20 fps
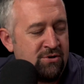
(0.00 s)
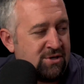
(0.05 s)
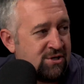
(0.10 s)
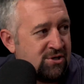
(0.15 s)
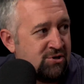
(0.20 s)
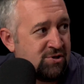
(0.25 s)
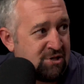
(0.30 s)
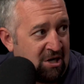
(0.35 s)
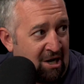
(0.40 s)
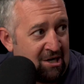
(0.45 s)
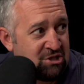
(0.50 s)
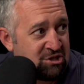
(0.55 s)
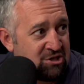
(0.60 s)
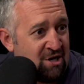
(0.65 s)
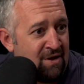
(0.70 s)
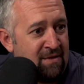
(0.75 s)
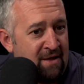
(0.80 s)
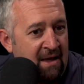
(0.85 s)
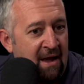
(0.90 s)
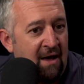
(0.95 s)
you touched
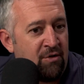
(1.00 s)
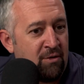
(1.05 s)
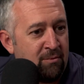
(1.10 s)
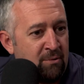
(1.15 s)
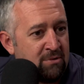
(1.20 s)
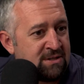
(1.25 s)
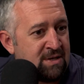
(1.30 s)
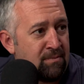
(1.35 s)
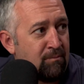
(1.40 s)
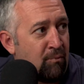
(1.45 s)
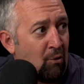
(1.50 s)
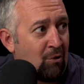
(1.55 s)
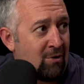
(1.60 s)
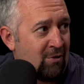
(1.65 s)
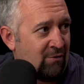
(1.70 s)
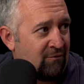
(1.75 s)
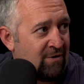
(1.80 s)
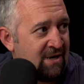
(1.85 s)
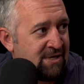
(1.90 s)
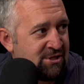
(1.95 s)
on the other most
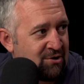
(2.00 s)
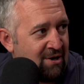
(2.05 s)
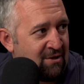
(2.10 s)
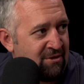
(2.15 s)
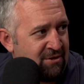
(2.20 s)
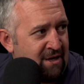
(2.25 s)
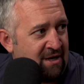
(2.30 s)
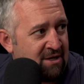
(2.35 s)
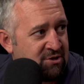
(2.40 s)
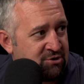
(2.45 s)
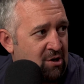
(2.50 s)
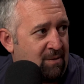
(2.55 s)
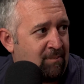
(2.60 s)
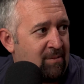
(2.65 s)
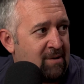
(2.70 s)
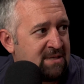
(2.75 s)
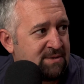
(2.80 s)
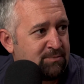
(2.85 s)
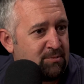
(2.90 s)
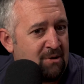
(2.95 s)
important feature, I think, of Truck
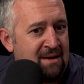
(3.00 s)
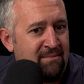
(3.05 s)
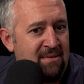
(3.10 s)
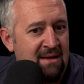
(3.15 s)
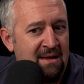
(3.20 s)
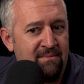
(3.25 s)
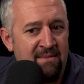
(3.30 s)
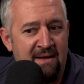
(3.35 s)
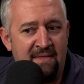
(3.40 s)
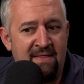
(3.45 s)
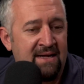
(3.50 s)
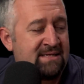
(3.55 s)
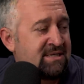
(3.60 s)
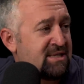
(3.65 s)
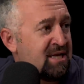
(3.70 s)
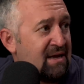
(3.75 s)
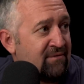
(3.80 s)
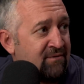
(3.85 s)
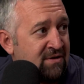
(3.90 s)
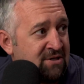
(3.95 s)
Parts Premium, and that's
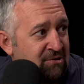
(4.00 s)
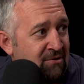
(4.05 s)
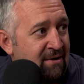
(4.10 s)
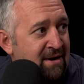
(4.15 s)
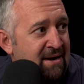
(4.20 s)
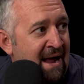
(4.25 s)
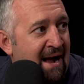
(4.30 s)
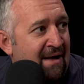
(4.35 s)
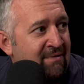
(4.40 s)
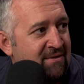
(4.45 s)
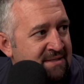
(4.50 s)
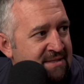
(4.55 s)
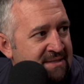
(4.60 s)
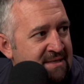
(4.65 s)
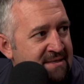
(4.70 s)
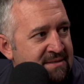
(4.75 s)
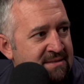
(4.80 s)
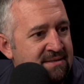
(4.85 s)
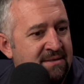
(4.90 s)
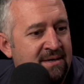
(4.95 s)
the inventory
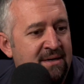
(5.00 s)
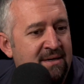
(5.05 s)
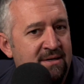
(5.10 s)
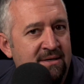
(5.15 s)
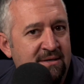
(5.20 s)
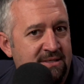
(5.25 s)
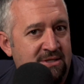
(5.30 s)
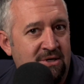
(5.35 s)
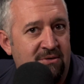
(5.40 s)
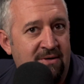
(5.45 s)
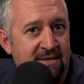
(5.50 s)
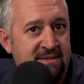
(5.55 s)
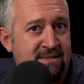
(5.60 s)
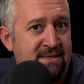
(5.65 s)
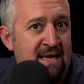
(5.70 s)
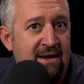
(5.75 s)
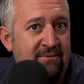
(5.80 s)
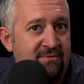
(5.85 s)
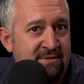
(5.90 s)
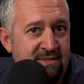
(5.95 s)
analysis. So as
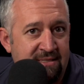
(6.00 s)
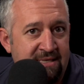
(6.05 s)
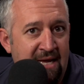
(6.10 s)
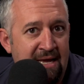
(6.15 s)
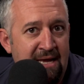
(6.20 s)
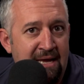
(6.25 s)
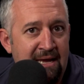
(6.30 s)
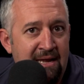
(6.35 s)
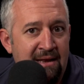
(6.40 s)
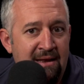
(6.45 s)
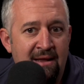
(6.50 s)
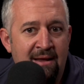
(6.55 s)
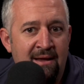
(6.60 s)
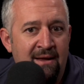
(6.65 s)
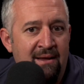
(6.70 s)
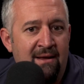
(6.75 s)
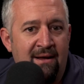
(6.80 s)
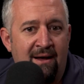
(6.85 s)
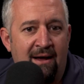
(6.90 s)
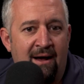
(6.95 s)
Nate was saying,
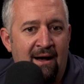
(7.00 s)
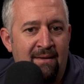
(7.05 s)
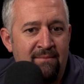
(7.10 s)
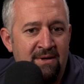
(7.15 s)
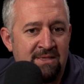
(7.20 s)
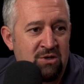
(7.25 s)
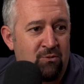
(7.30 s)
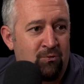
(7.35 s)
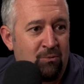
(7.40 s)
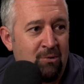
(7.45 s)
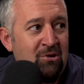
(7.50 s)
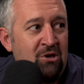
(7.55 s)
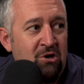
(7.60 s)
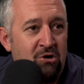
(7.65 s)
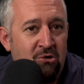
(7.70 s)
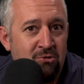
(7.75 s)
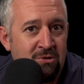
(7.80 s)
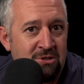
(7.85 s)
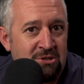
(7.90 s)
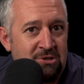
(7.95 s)
it's a really
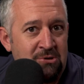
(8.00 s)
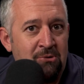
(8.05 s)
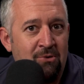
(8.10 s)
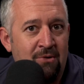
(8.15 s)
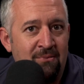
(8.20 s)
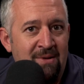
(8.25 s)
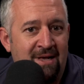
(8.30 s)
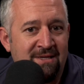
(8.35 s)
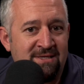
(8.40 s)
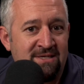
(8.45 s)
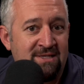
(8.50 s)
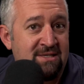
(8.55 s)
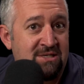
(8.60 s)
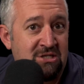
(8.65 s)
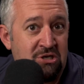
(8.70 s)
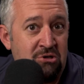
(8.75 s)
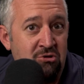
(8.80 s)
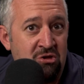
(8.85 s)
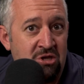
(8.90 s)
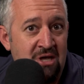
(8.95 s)
cool tool because it does
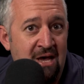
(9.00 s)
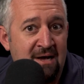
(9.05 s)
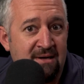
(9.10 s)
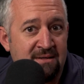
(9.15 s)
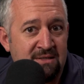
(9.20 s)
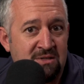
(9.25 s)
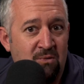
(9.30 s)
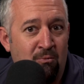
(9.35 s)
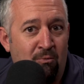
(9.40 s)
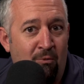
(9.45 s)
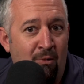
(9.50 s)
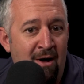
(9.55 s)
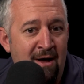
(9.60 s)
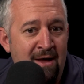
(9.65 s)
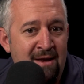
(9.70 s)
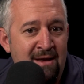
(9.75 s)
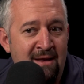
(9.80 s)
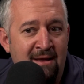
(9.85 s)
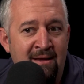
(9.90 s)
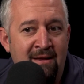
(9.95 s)
two things.
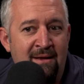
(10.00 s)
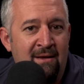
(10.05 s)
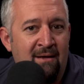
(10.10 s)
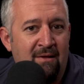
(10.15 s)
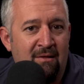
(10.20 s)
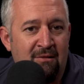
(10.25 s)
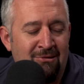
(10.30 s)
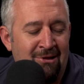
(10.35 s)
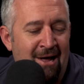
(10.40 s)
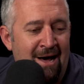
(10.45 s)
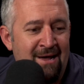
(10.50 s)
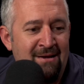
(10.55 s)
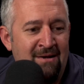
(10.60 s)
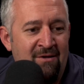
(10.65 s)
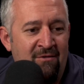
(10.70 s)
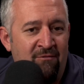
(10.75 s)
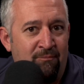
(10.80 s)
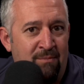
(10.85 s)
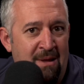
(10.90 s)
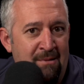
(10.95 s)
One, a lot
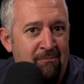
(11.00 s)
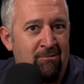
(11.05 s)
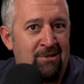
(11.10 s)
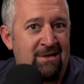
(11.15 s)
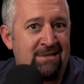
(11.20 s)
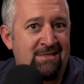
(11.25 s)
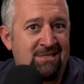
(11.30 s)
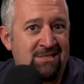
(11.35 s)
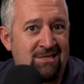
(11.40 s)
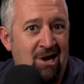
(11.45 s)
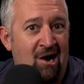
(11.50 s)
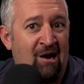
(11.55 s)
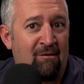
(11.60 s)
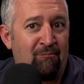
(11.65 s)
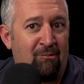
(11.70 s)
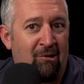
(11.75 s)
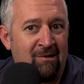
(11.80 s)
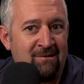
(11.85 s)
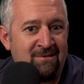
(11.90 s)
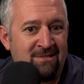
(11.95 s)
of people that
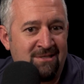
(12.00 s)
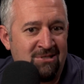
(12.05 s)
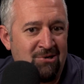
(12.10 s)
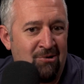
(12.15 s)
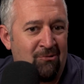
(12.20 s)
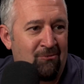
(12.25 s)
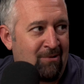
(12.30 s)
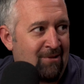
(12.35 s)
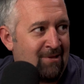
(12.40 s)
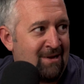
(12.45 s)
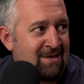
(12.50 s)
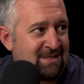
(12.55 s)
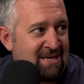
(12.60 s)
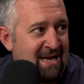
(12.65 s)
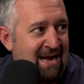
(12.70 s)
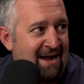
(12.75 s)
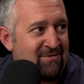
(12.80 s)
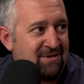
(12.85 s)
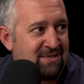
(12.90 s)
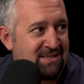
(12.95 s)
stock parts don't realize
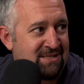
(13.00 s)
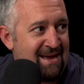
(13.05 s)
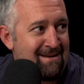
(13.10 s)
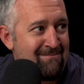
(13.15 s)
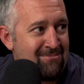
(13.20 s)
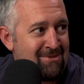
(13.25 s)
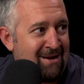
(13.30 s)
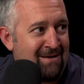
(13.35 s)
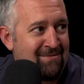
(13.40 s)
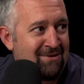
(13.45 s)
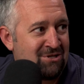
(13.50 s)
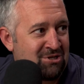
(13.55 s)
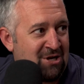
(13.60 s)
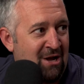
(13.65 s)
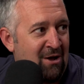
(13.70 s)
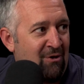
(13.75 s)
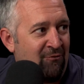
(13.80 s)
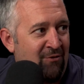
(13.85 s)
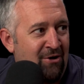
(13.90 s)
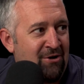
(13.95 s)
they have the same thing on the
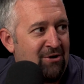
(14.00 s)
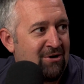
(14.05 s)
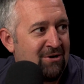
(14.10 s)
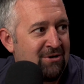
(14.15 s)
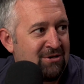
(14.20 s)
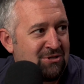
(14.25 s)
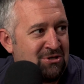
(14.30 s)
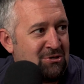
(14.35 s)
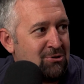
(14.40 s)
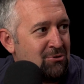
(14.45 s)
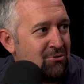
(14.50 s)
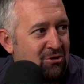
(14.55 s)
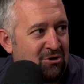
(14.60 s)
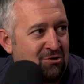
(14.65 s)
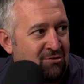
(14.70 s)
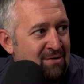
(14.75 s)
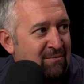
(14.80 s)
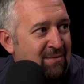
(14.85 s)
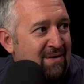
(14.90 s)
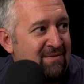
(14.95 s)
shelf under 2,
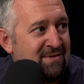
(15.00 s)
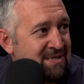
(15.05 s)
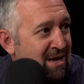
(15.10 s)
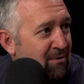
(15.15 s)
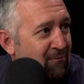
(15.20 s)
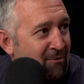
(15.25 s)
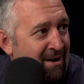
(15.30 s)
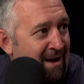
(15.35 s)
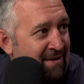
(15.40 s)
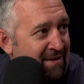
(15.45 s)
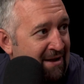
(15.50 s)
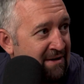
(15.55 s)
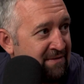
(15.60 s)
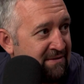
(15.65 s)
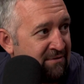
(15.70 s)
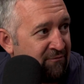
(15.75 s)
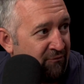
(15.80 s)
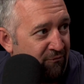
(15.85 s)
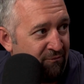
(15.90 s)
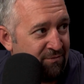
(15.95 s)
3. We even saw one guy that
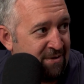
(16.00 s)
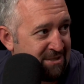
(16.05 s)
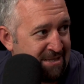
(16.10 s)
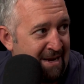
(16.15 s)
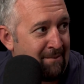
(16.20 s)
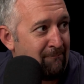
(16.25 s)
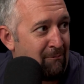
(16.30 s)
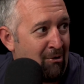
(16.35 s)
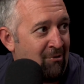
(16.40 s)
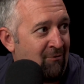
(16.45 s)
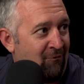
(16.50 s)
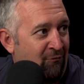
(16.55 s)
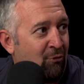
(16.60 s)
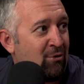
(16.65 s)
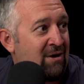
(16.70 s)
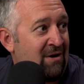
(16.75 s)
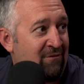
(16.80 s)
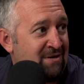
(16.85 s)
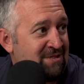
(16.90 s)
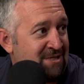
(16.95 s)
had the same part
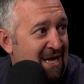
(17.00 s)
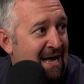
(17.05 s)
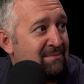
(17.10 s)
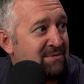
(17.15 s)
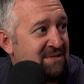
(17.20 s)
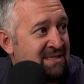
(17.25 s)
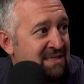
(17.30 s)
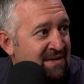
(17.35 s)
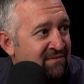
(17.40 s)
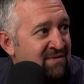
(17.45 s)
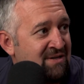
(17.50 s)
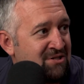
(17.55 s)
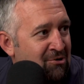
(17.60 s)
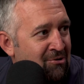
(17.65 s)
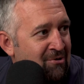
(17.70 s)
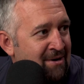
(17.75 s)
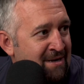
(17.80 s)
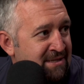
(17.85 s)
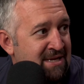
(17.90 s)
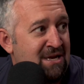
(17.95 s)
4 different times in his
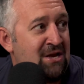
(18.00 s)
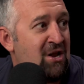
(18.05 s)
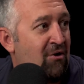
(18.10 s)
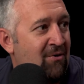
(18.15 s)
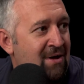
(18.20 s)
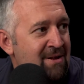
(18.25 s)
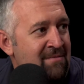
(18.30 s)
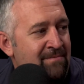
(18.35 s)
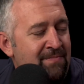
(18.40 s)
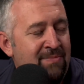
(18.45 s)
inventory and didn't know it.